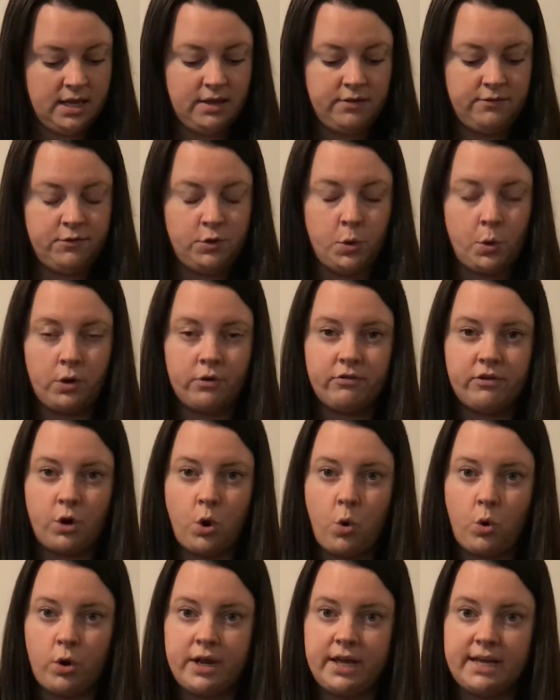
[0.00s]
If you are
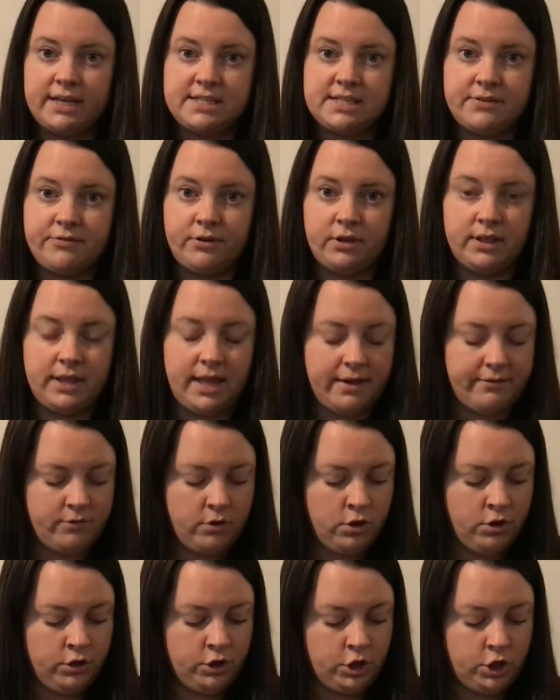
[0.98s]
recording a different
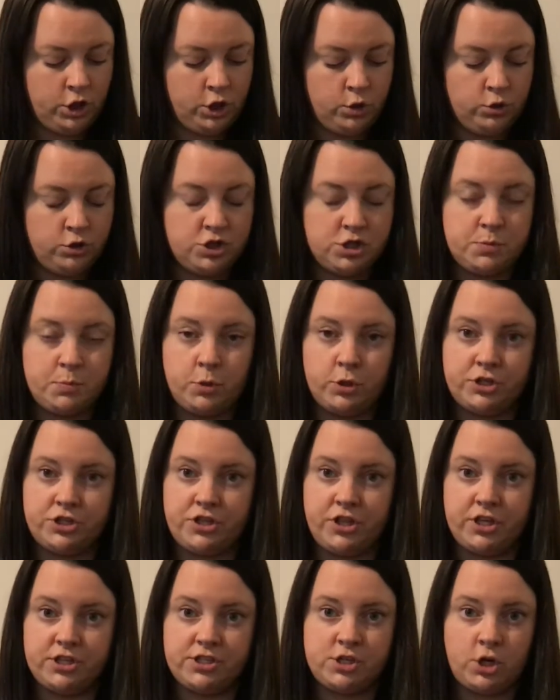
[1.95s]
level, you just
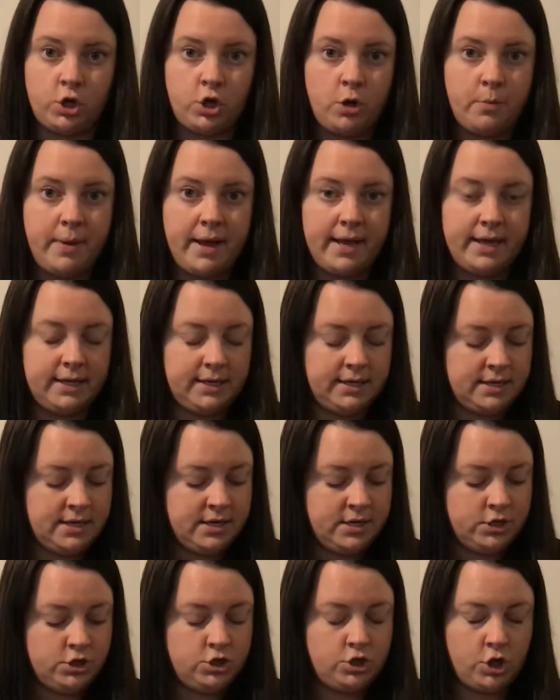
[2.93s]
push the circle button
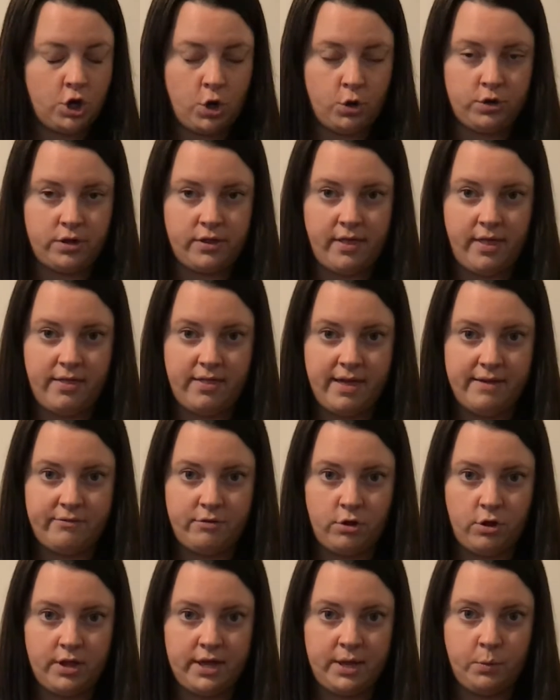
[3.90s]
to go to the
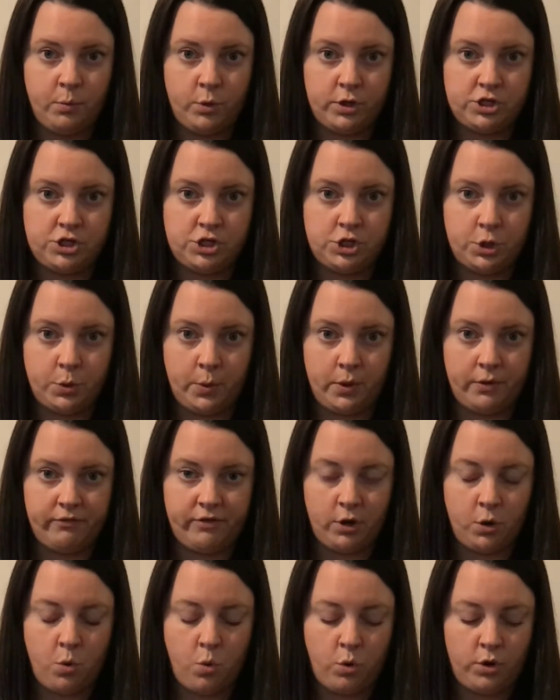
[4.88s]
level in which you are
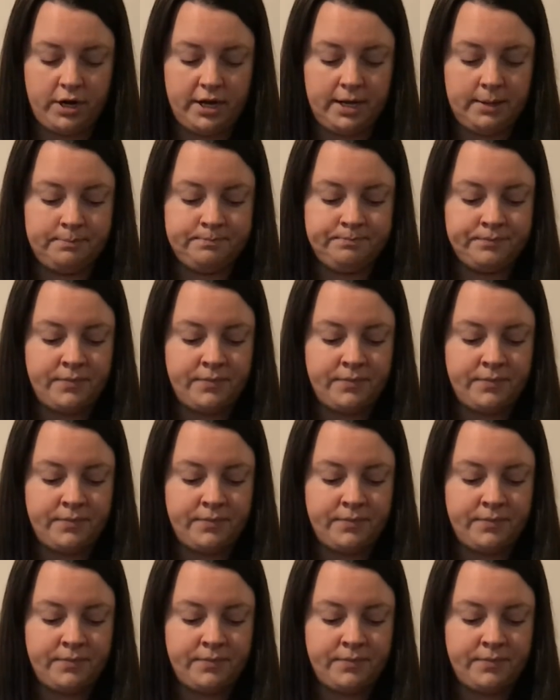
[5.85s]
recording.